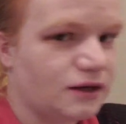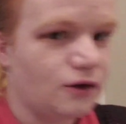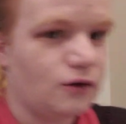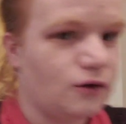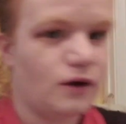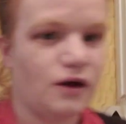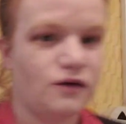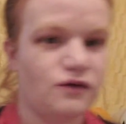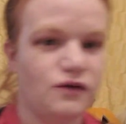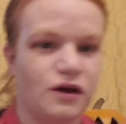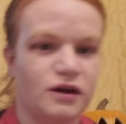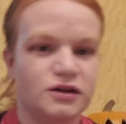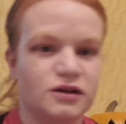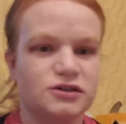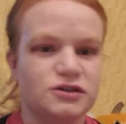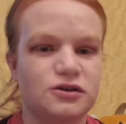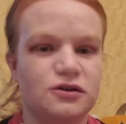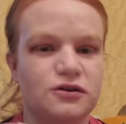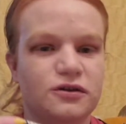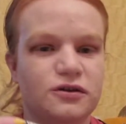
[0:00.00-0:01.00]
note, I've got to
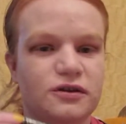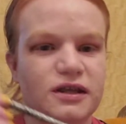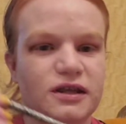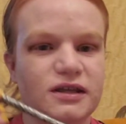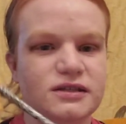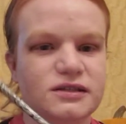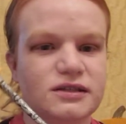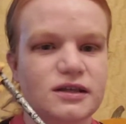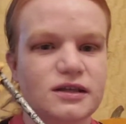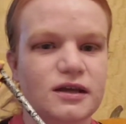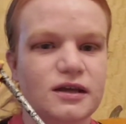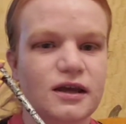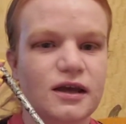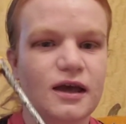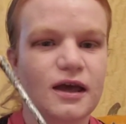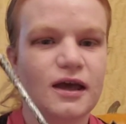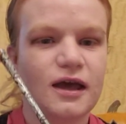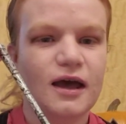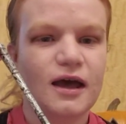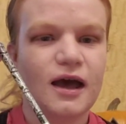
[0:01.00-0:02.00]
show you these.
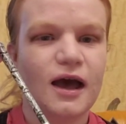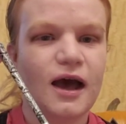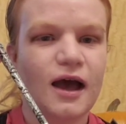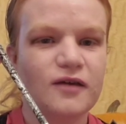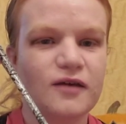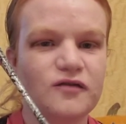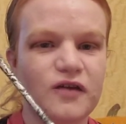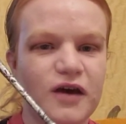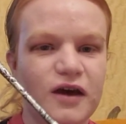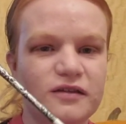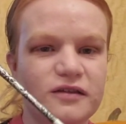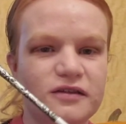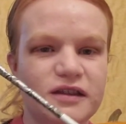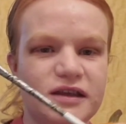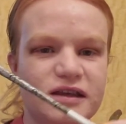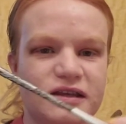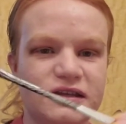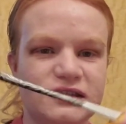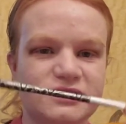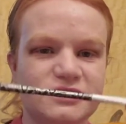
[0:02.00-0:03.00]
I found
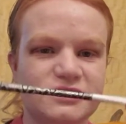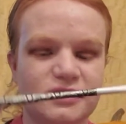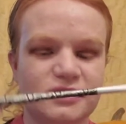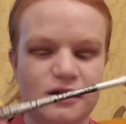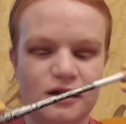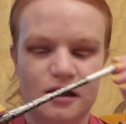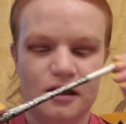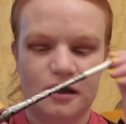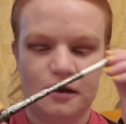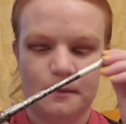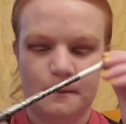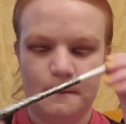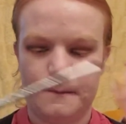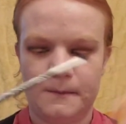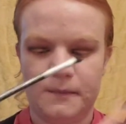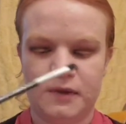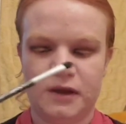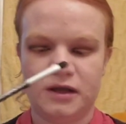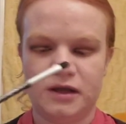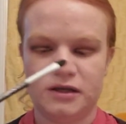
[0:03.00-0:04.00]
these,
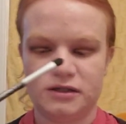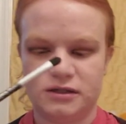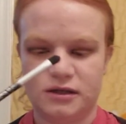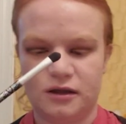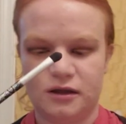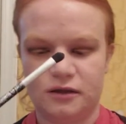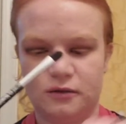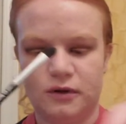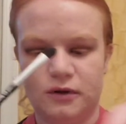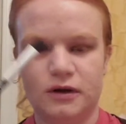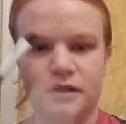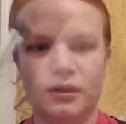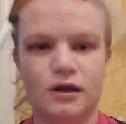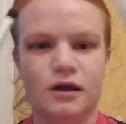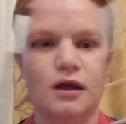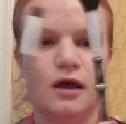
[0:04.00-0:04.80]
here's another one.